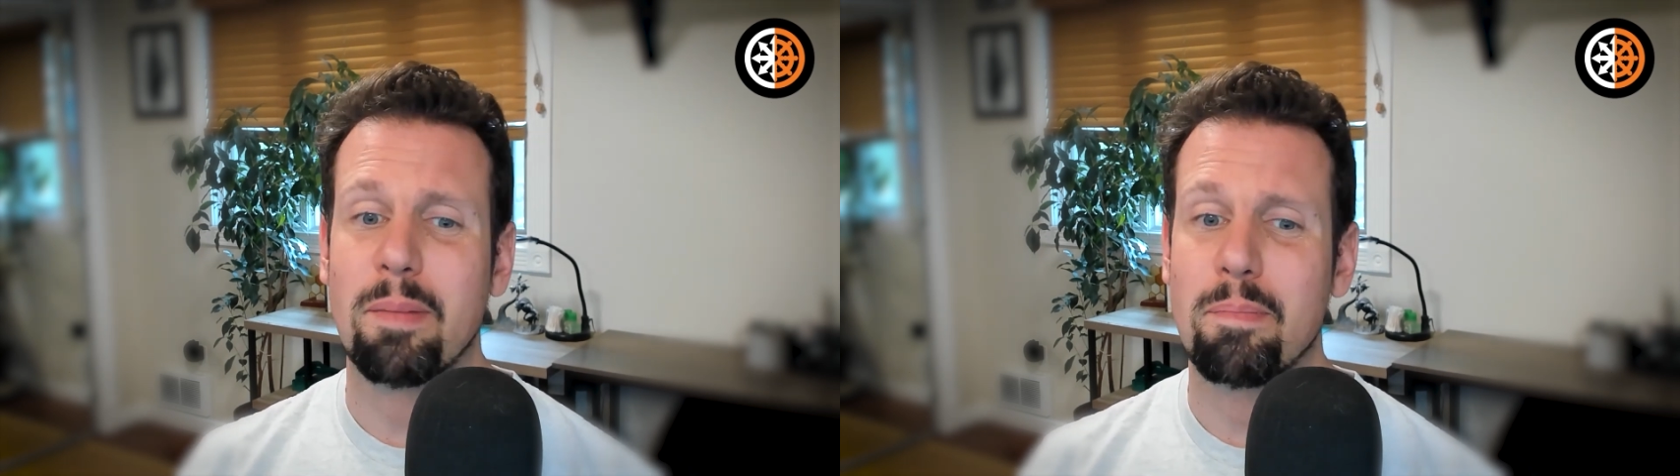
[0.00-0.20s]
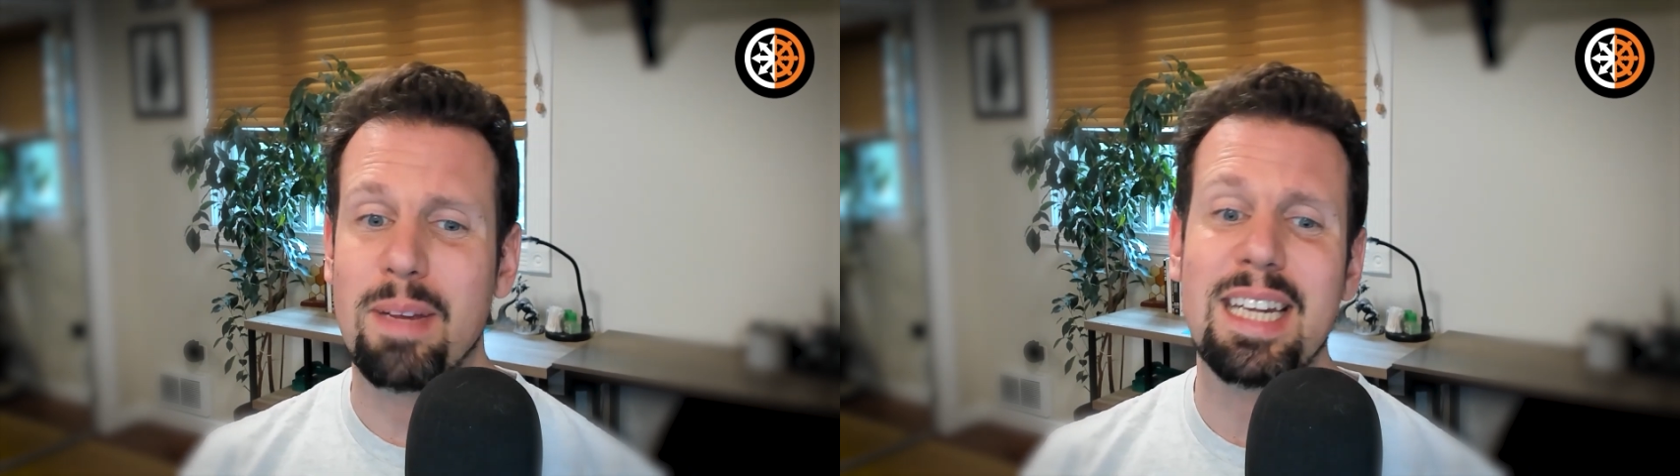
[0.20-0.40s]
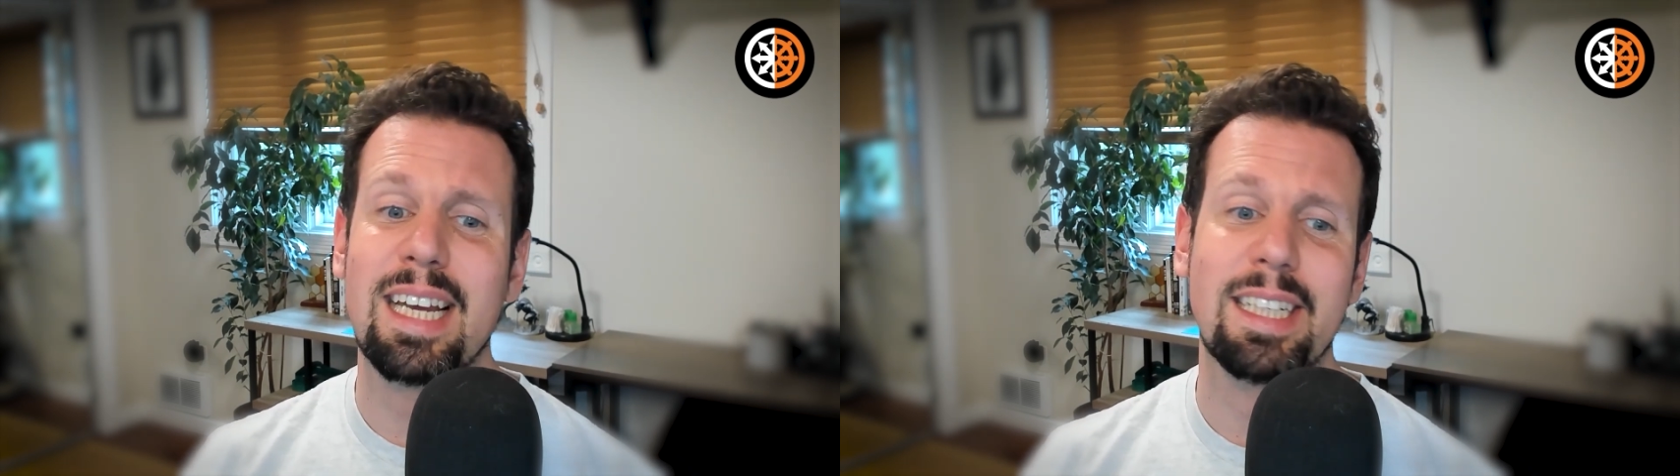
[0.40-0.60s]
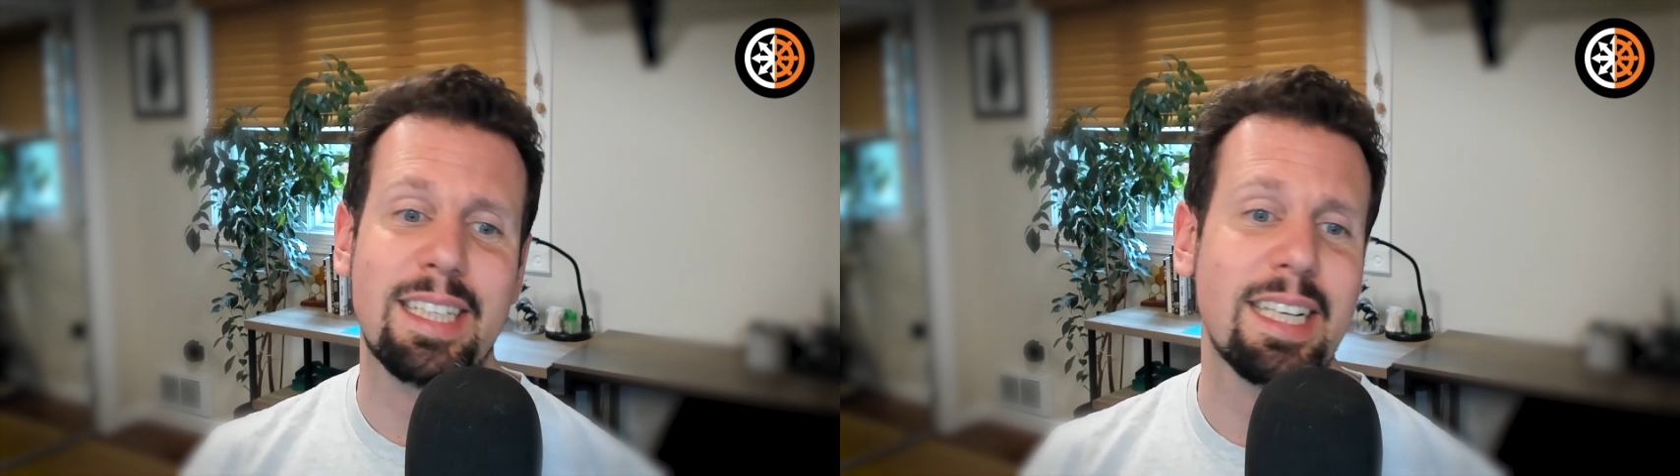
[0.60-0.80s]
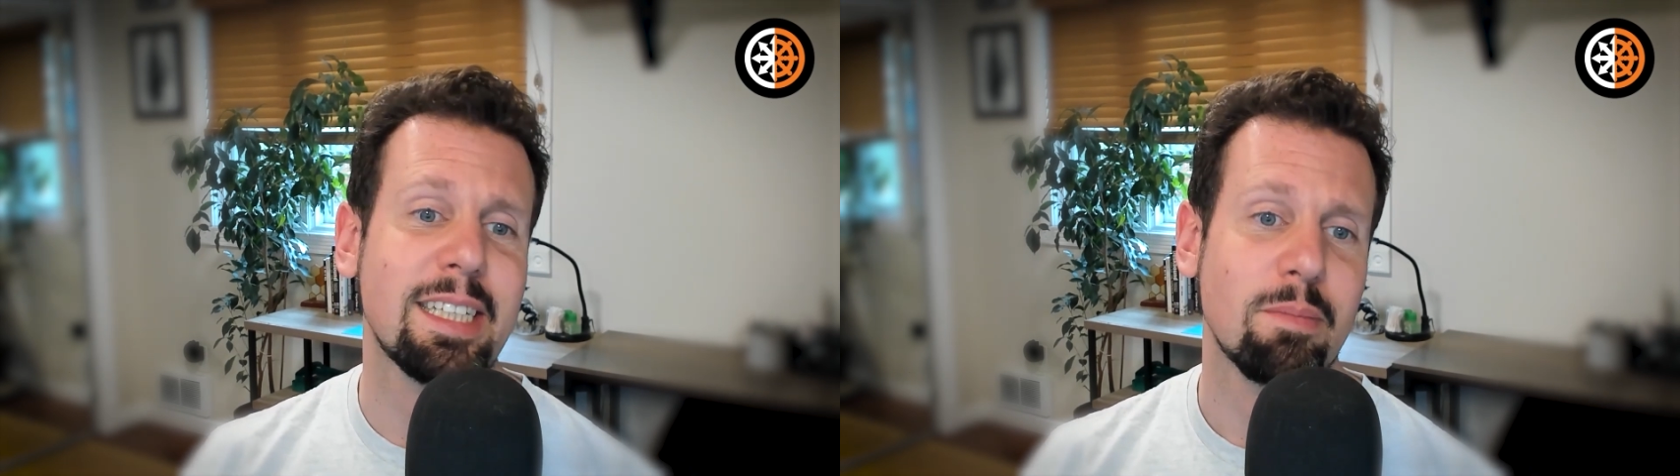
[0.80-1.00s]
some
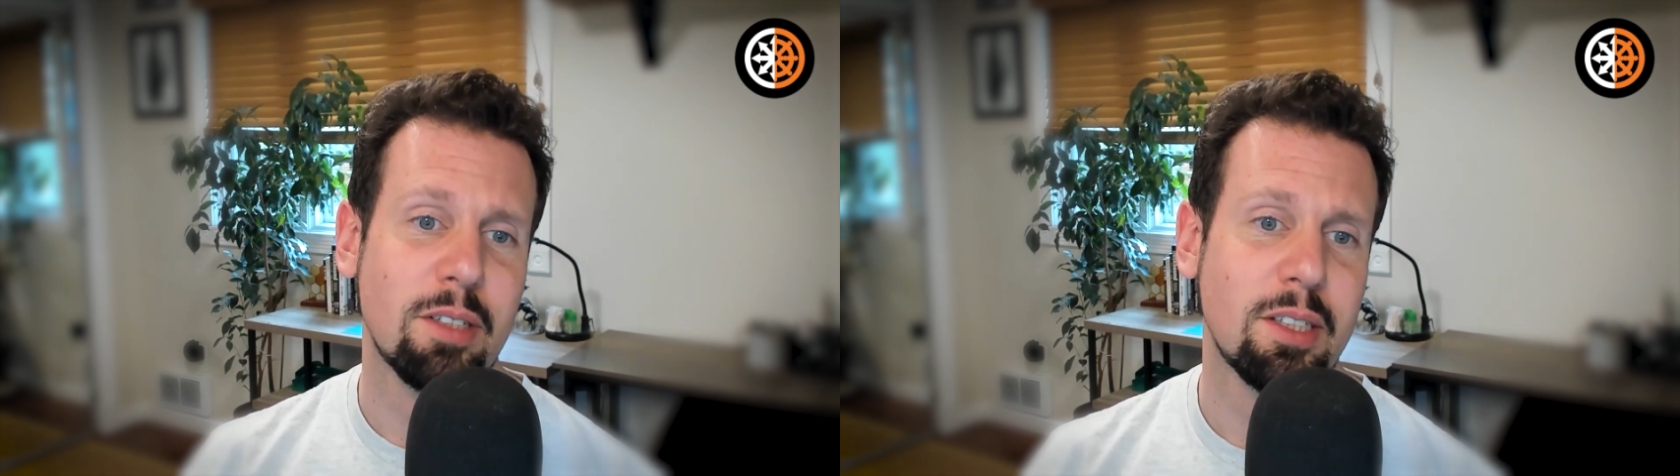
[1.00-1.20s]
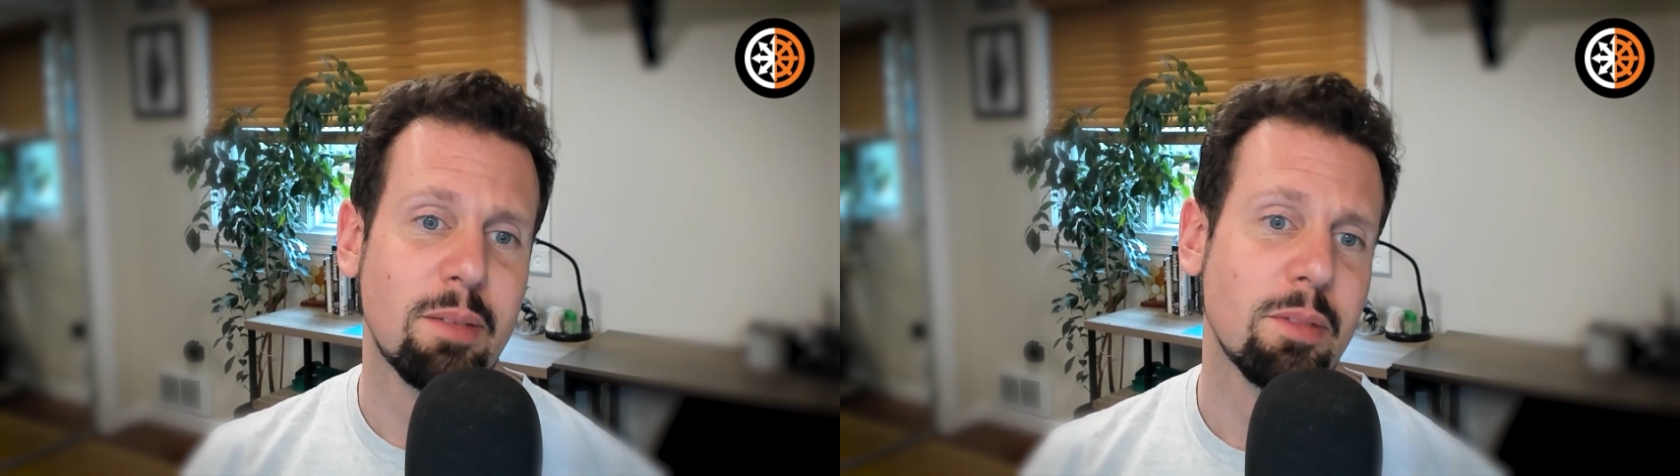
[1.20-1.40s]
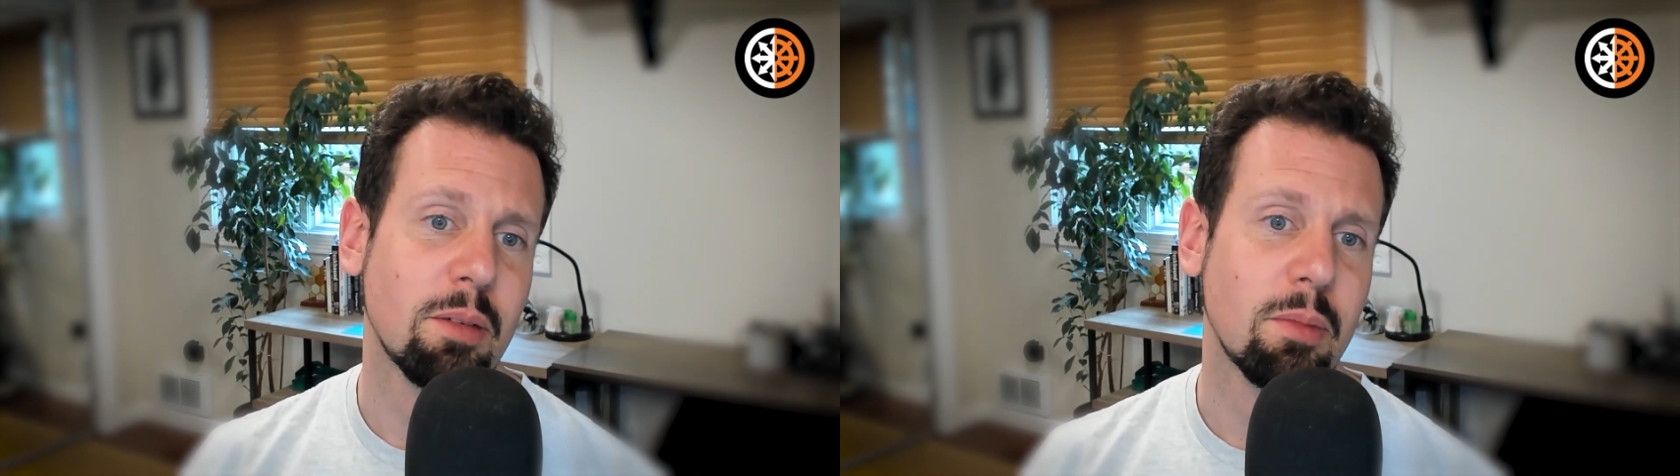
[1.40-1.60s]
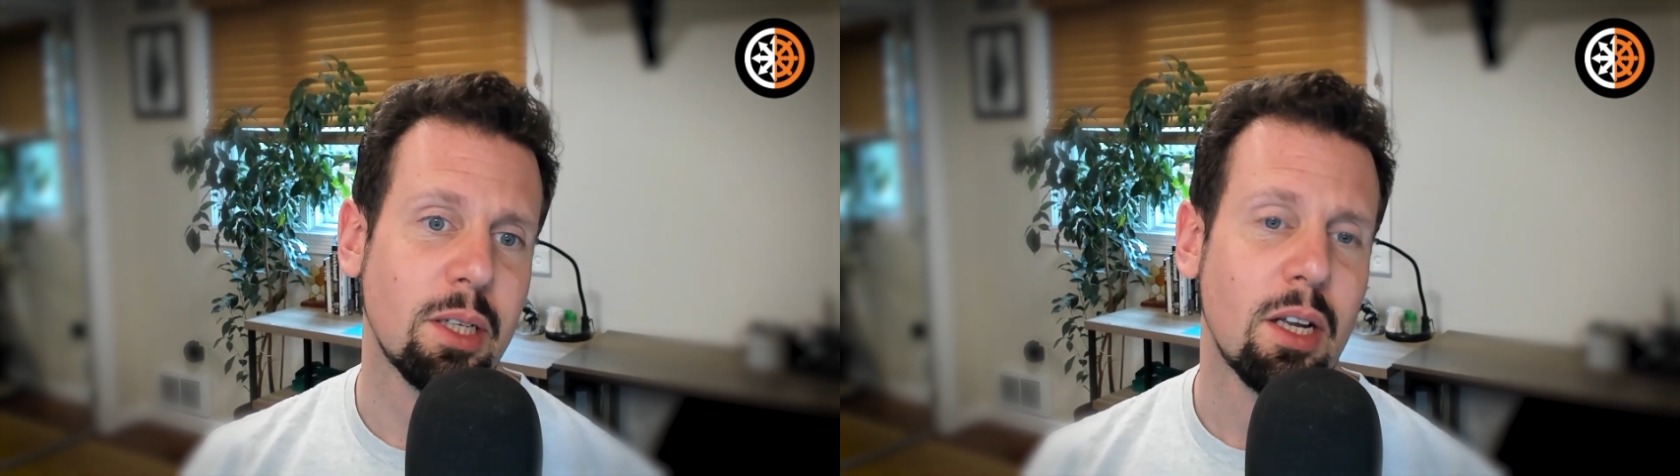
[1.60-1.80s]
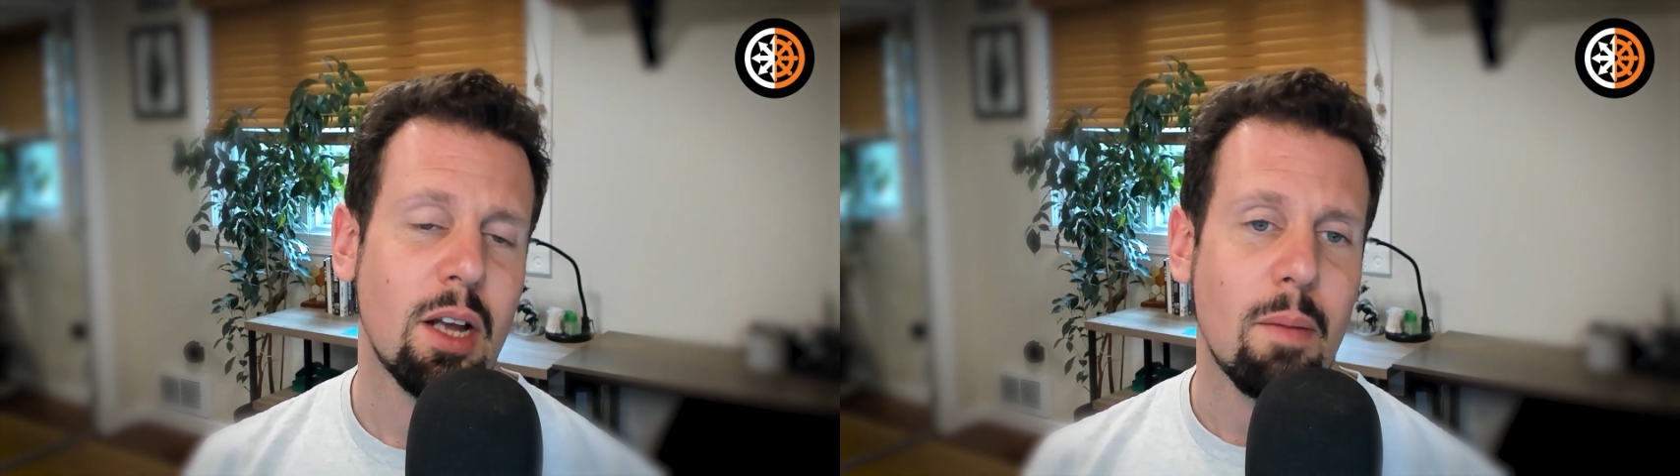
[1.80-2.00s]
PTSD symptoms.